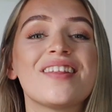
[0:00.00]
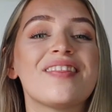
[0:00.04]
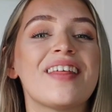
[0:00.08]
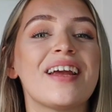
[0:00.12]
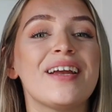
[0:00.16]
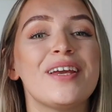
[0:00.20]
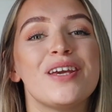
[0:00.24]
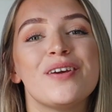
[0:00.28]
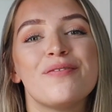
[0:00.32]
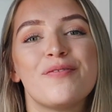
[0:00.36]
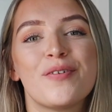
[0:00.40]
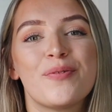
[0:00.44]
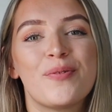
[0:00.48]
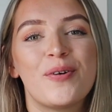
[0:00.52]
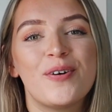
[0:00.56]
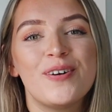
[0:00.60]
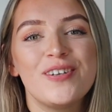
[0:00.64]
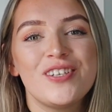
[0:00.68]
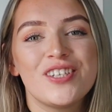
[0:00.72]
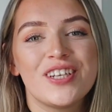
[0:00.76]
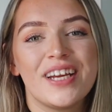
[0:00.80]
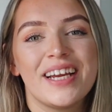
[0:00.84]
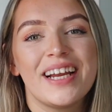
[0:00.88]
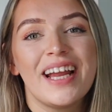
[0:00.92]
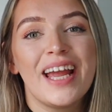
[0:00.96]
thank you for
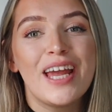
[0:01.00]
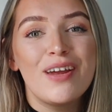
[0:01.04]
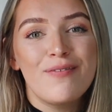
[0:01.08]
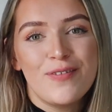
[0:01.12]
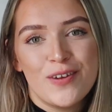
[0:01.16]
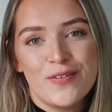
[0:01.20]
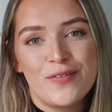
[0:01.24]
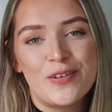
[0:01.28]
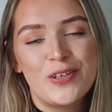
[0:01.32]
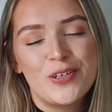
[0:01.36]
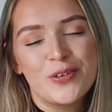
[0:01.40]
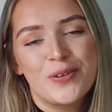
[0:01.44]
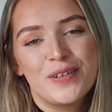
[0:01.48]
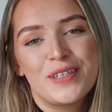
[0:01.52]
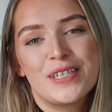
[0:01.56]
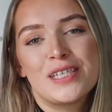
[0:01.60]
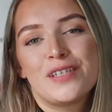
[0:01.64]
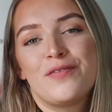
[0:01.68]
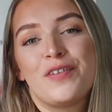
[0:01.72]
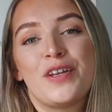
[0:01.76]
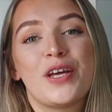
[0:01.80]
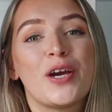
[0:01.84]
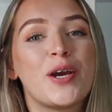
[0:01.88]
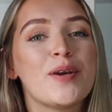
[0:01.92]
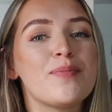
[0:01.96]
watching. If you've enjoyed this
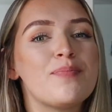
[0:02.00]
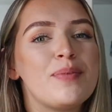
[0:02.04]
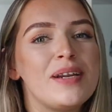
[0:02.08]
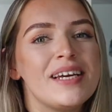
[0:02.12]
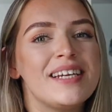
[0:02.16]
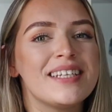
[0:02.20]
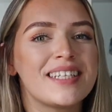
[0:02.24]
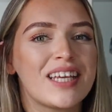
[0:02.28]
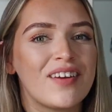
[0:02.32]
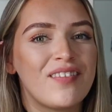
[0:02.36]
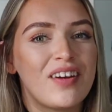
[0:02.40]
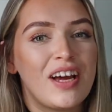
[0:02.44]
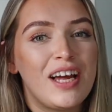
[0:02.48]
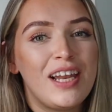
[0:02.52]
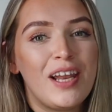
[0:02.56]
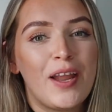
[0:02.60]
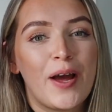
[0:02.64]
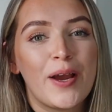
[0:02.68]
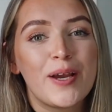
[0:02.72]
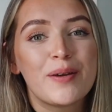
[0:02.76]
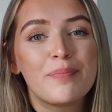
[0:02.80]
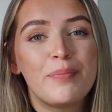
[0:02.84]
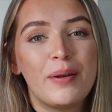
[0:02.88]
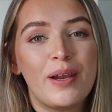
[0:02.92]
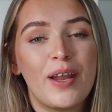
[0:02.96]
video, please give it a
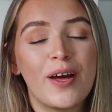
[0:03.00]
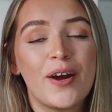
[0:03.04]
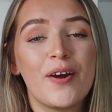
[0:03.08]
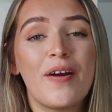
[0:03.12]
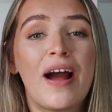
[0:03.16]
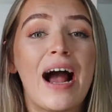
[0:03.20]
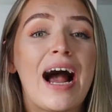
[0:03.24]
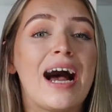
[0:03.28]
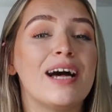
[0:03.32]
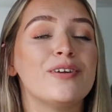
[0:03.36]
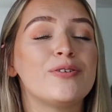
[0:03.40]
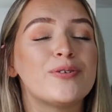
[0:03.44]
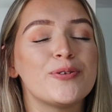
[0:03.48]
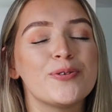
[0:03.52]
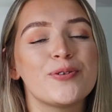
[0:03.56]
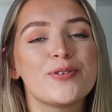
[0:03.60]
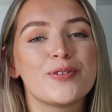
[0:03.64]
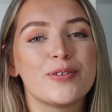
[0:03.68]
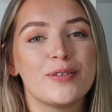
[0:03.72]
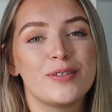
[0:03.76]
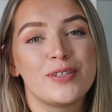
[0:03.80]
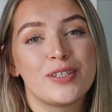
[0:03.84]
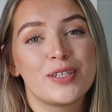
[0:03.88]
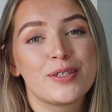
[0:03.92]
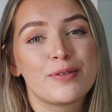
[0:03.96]
like below and
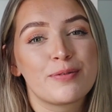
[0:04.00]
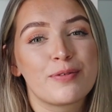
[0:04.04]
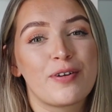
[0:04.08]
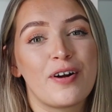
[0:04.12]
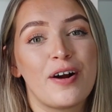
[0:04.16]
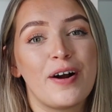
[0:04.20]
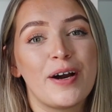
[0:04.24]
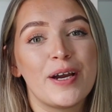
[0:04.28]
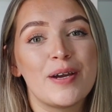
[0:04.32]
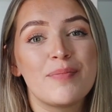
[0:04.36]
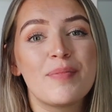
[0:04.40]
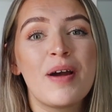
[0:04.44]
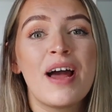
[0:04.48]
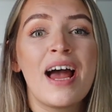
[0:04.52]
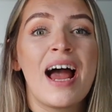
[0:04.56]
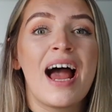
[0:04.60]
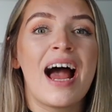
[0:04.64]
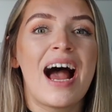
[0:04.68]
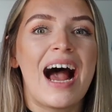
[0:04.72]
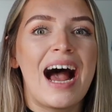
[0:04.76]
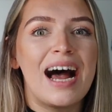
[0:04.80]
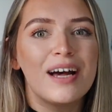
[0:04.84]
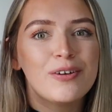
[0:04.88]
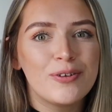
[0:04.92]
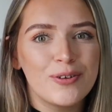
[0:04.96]
also subscribe.
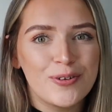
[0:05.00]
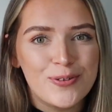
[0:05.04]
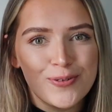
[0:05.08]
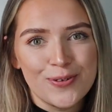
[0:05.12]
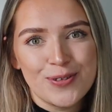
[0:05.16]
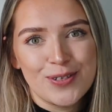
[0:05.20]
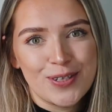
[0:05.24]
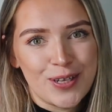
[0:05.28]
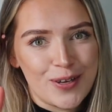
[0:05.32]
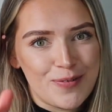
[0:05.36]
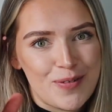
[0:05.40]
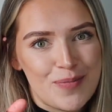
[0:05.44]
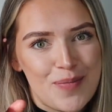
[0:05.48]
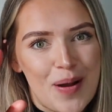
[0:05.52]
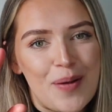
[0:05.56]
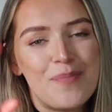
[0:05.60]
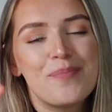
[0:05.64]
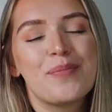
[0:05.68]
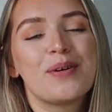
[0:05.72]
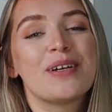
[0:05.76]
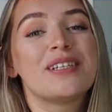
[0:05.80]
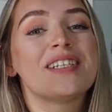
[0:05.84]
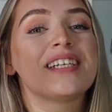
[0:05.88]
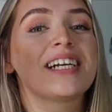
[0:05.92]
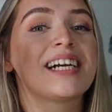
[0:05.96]
And also
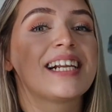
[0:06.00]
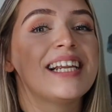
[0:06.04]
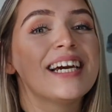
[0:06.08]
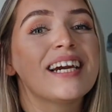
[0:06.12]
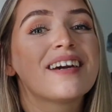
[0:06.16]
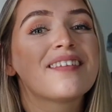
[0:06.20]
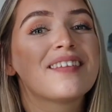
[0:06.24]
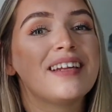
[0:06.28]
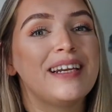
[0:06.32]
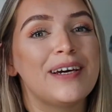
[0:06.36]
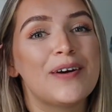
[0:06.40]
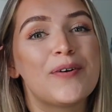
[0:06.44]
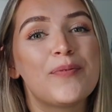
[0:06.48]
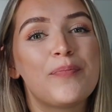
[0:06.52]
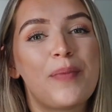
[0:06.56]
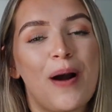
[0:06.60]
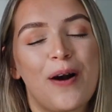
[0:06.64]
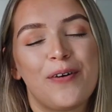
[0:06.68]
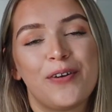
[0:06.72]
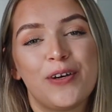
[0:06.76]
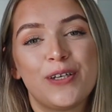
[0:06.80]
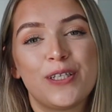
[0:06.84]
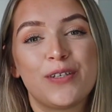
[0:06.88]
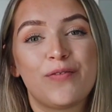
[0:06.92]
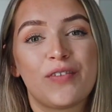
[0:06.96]
remember to click the little
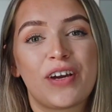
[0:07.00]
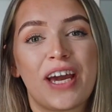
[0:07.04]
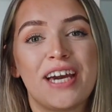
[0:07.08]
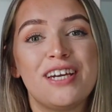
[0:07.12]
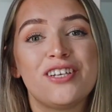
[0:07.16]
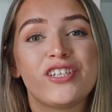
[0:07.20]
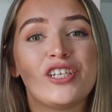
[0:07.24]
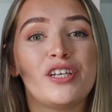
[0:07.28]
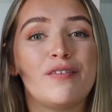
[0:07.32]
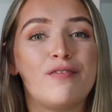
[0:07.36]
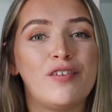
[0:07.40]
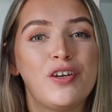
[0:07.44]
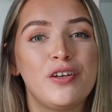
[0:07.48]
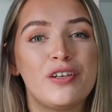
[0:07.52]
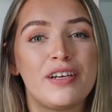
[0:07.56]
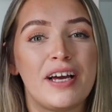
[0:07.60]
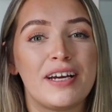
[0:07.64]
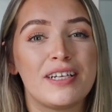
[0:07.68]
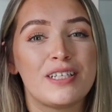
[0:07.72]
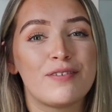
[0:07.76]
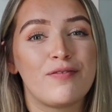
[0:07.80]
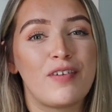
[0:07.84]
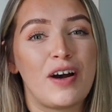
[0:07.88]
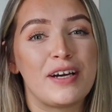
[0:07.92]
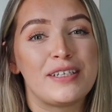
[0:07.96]
bell notification if you'd
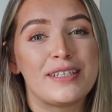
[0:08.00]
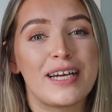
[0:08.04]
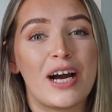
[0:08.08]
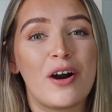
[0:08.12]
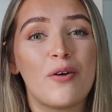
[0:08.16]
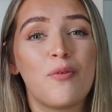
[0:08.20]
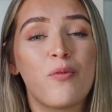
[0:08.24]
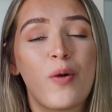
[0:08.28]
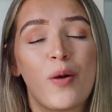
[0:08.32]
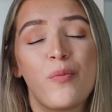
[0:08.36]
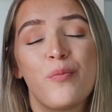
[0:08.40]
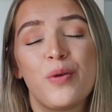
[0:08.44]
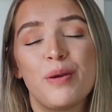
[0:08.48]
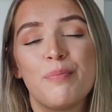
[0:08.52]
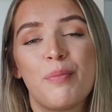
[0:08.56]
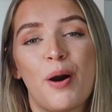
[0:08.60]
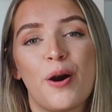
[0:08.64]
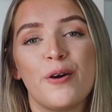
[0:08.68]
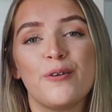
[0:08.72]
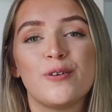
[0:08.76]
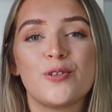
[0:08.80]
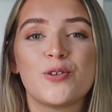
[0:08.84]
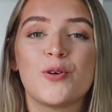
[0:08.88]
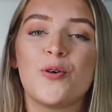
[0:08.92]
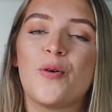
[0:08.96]
like to find out when we
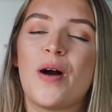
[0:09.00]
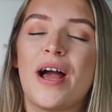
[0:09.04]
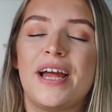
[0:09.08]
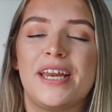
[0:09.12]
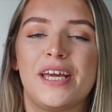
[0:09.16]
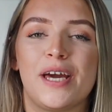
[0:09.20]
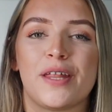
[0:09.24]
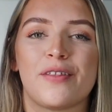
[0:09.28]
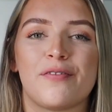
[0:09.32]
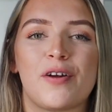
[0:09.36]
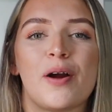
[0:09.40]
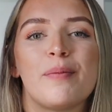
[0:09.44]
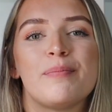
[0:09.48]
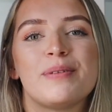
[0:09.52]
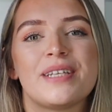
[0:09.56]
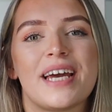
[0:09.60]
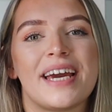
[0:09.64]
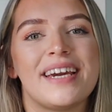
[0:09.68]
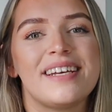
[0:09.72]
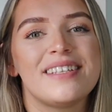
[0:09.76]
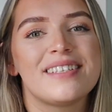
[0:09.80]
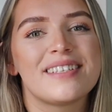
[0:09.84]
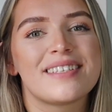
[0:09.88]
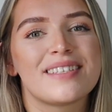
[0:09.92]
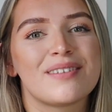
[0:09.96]
post or any other
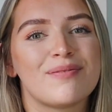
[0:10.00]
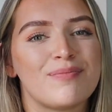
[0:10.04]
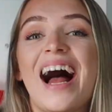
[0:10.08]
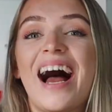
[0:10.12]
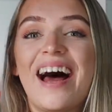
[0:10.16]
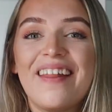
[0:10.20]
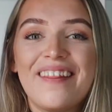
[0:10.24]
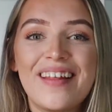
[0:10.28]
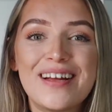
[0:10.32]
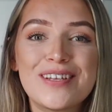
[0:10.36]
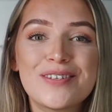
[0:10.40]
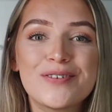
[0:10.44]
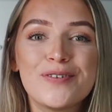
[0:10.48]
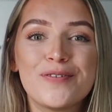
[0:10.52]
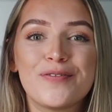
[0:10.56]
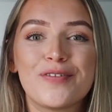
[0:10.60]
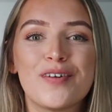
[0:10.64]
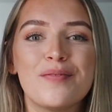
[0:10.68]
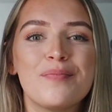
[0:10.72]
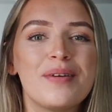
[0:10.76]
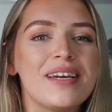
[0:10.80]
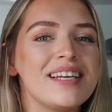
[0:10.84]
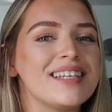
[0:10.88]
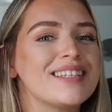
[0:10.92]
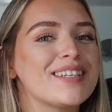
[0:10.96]
updates. And that's all
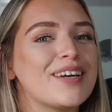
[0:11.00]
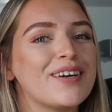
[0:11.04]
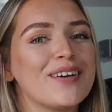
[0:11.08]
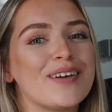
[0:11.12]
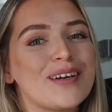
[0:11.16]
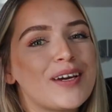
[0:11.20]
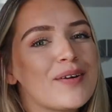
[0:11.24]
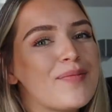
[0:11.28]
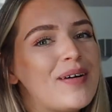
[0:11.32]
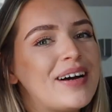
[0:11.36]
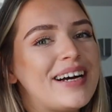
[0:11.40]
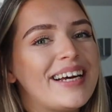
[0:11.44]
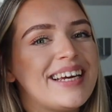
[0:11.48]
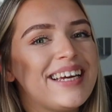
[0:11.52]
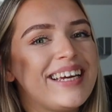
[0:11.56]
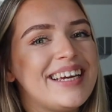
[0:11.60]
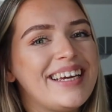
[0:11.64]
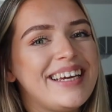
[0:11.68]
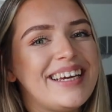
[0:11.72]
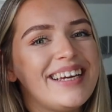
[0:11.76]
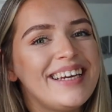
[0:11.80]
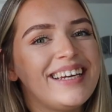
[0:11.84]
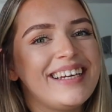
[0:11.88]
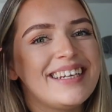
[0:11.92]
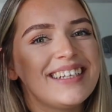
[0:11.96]
from me, so
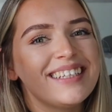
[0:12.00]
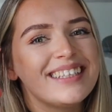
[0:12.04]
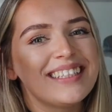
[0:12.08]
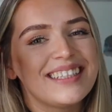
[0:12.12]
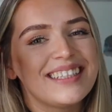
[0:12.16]
goodbye!